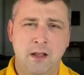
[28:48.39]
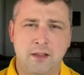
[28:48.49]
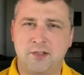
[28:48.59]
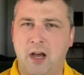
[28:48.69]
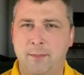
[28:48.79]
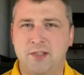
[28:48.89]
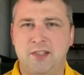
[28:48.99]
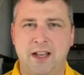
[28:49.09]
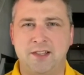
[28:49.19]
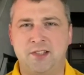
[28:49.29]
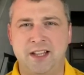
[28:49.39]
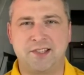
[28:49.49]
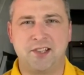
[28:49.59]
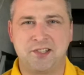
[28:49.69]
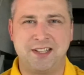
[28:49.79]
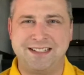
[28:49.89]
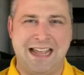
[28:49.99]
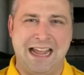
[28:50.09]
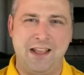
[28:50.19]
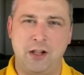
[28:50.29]
The psalmist says, This is the
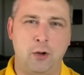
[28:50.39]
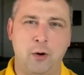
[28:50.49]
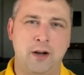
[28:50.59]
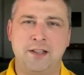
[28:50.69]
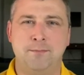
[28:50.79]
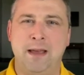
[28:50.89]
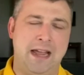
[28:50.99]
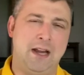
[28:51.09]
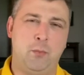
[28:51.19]
day the Lord has made.